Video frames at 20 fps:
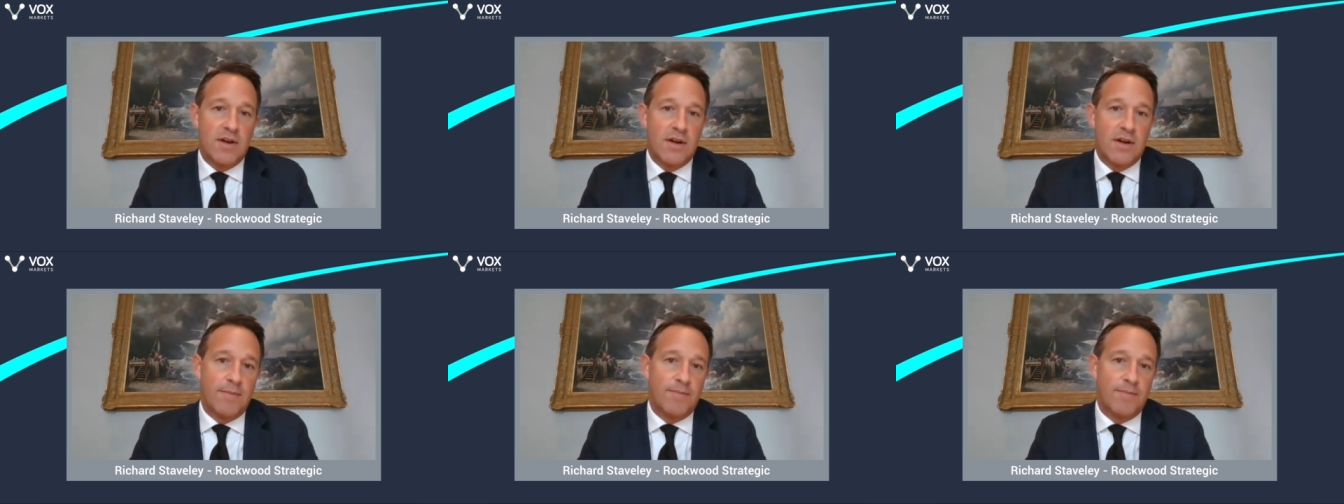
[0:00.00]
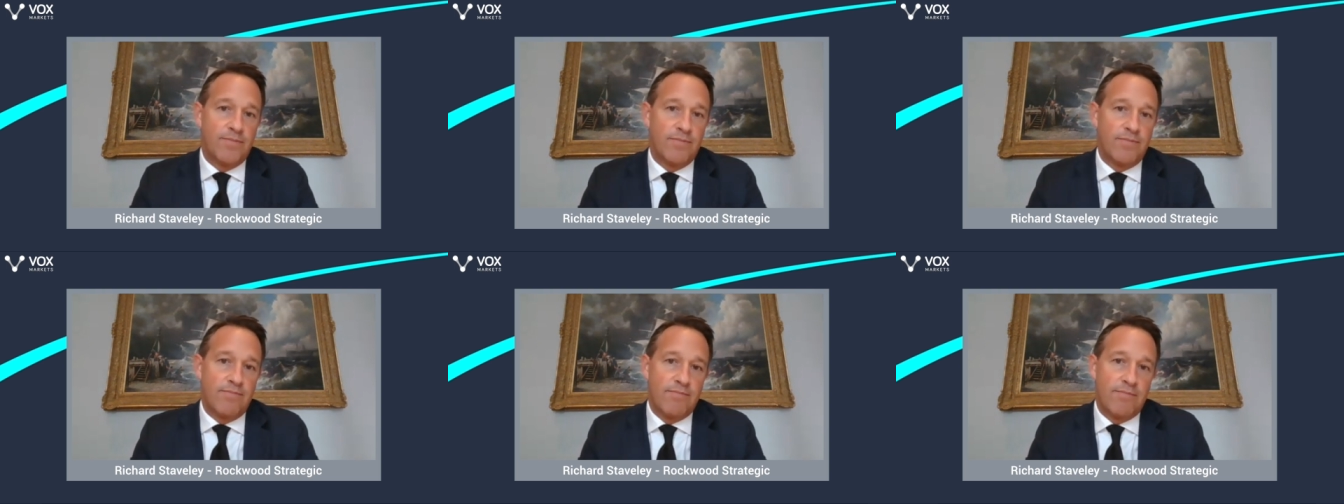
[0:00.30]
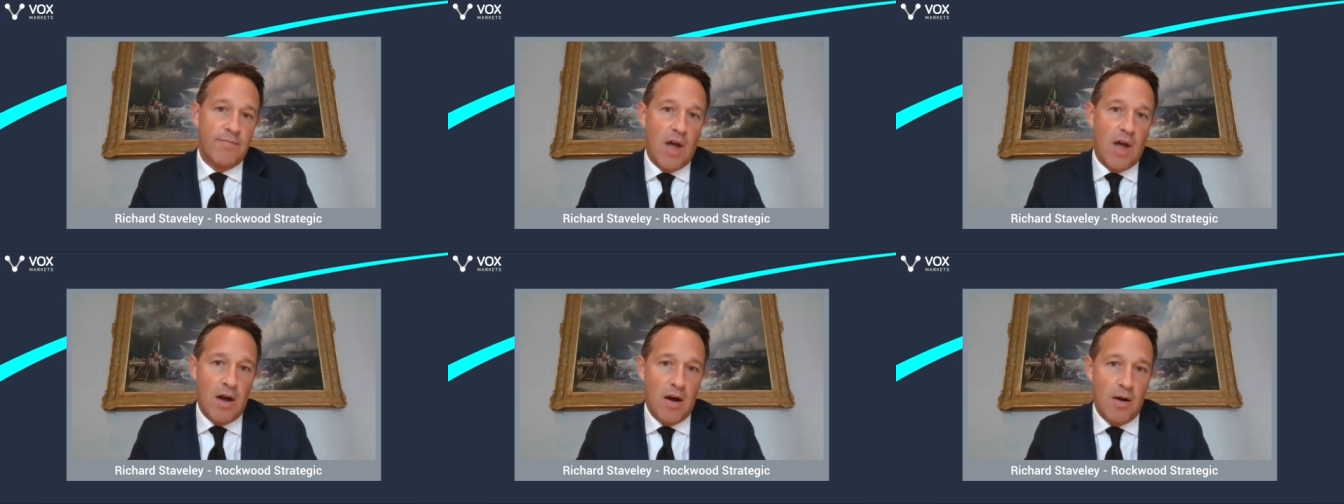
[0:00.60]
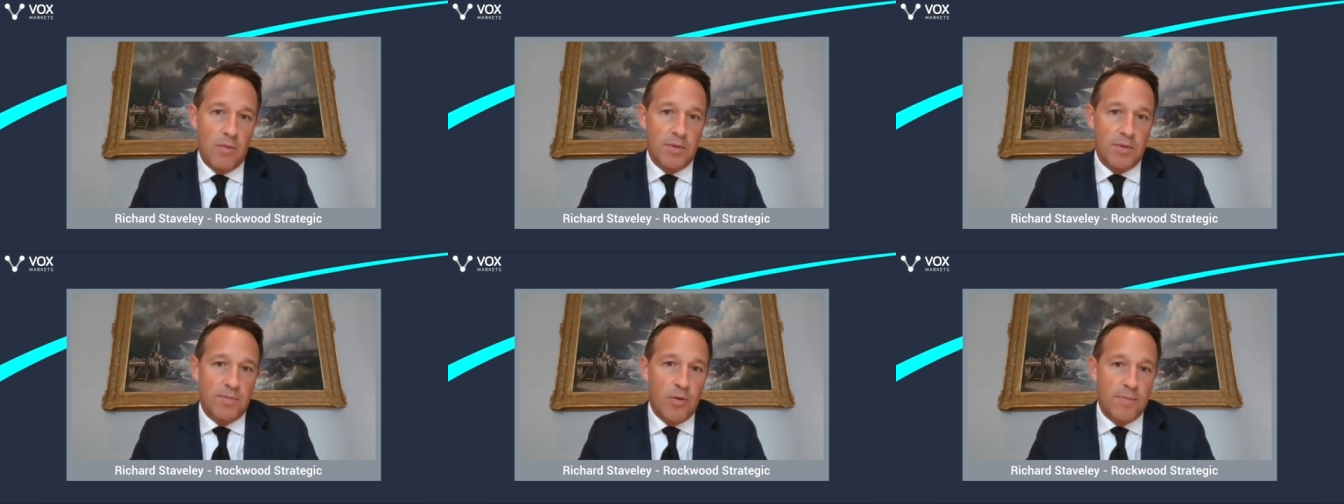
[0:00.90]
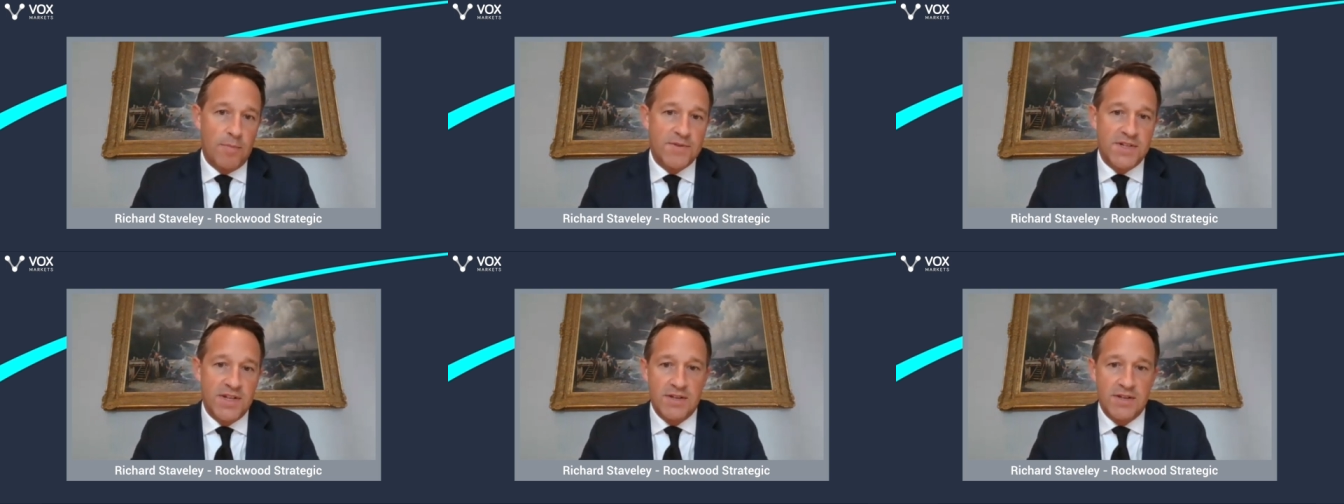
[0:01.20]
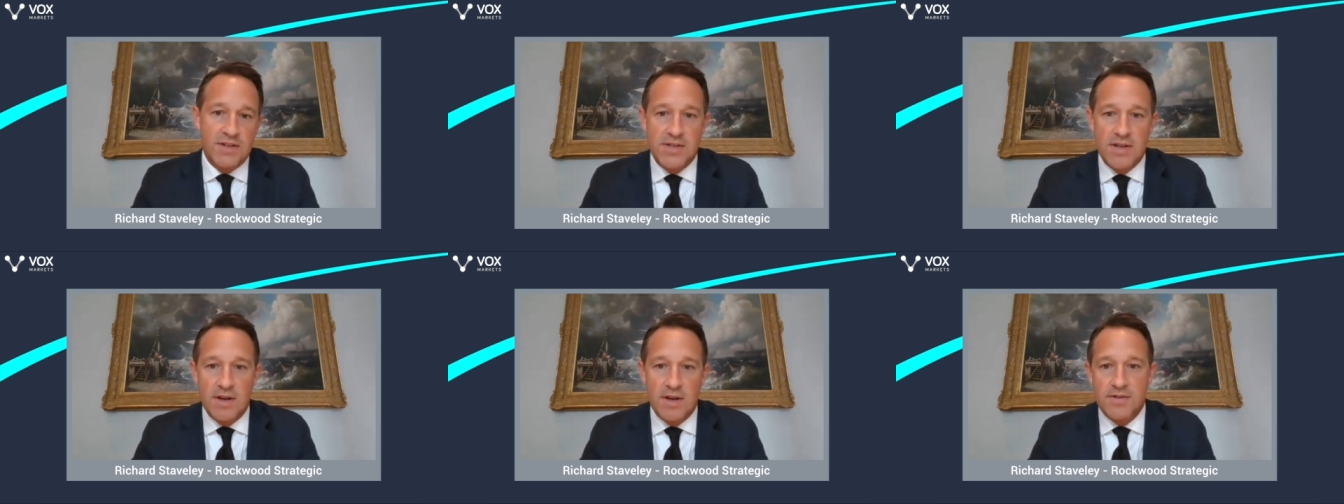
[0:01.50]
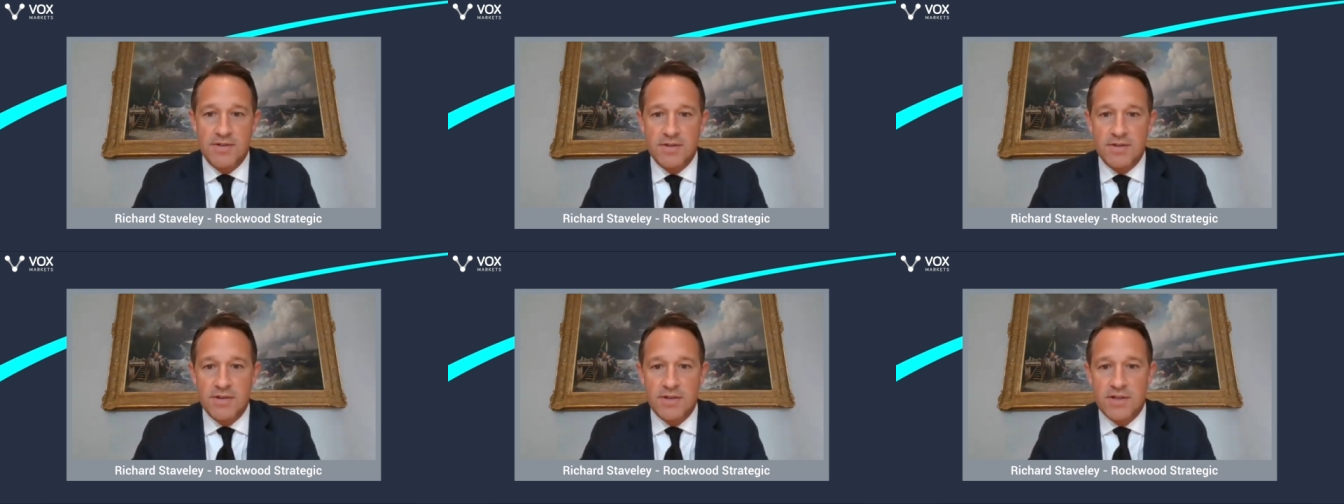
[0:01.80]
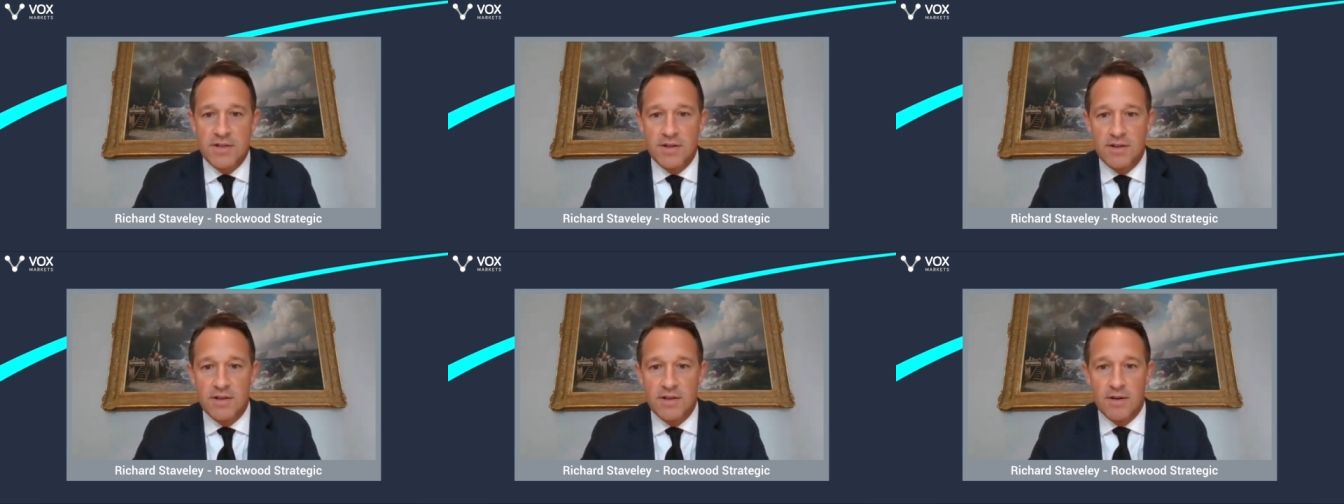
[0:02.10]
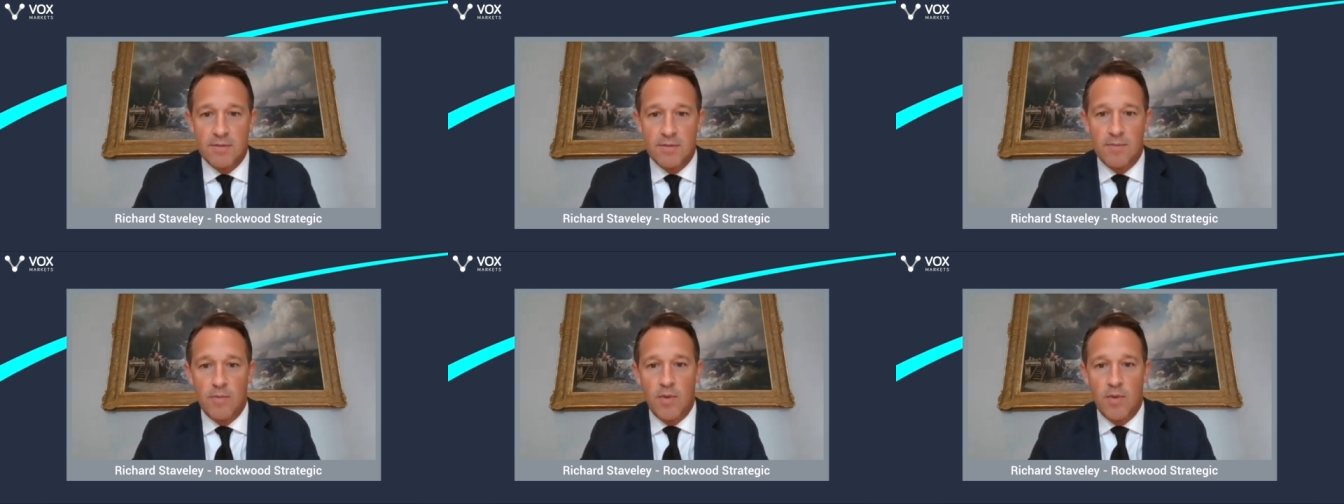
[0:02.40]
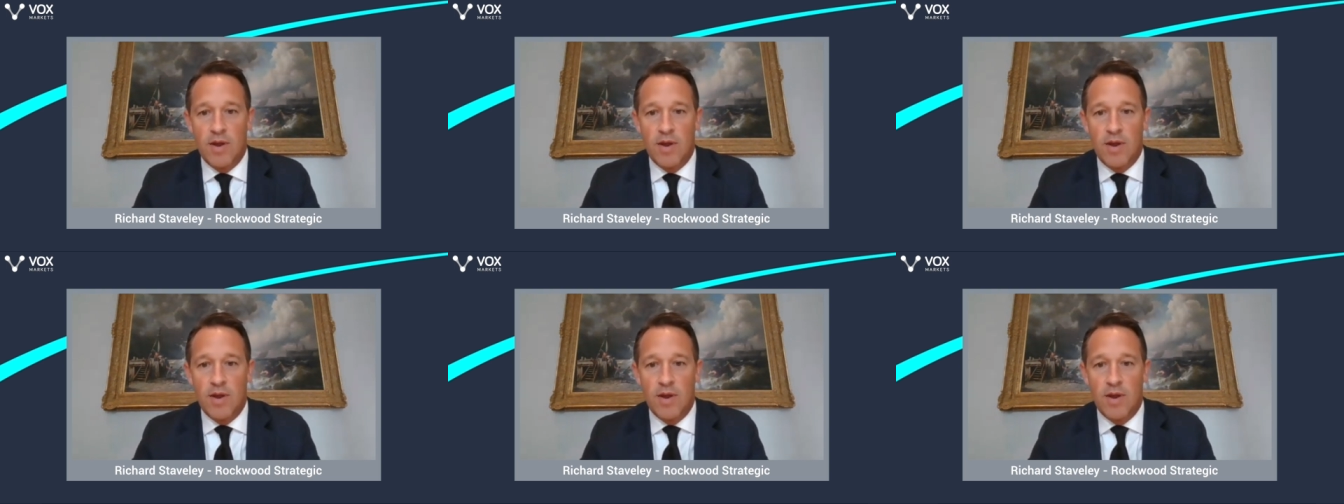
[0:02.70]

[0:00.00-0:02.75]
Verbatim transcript: Harwood property consultants to them.